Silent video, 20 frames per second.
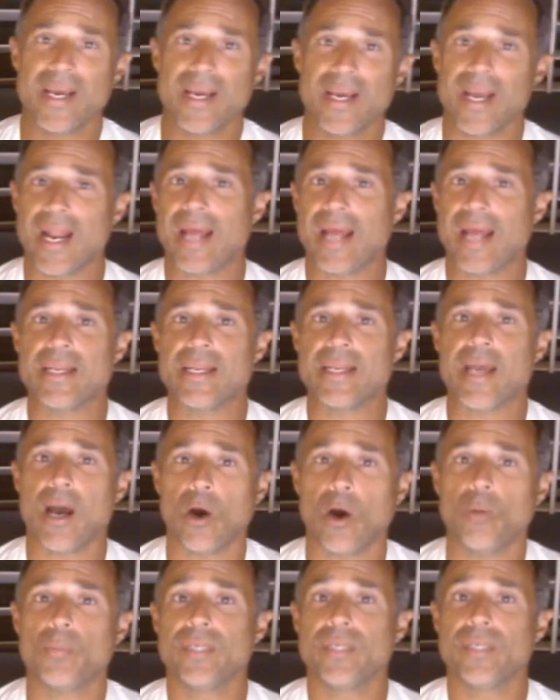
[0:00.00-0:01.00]
and I need
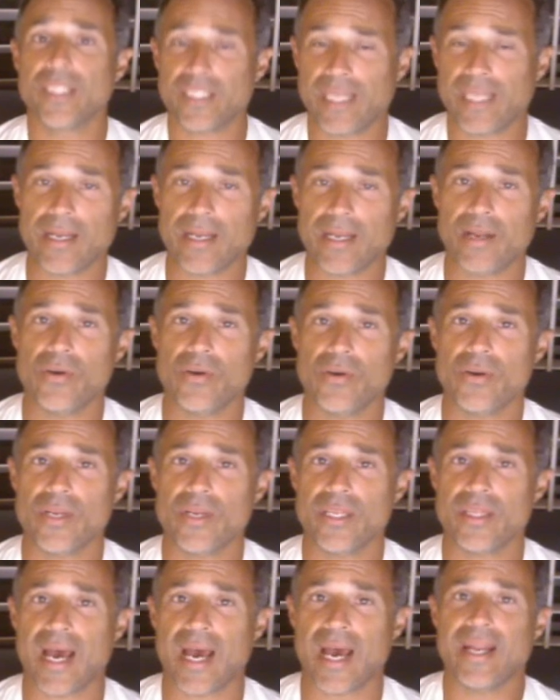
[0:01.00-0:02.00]
help staying
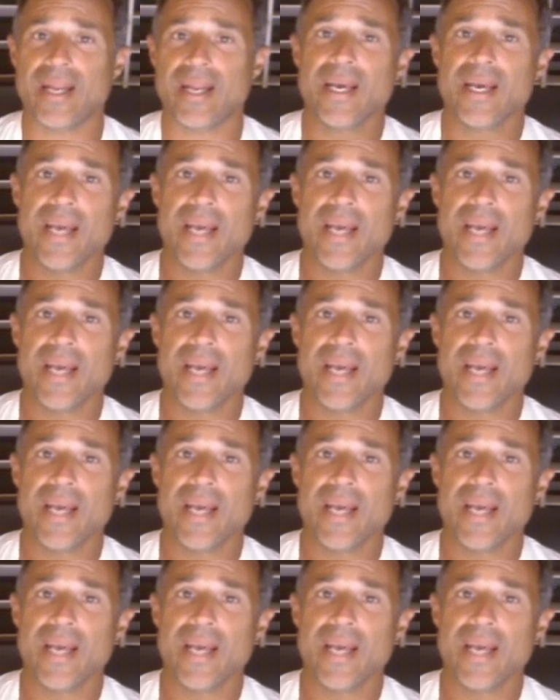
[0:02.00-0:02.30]
underneath that,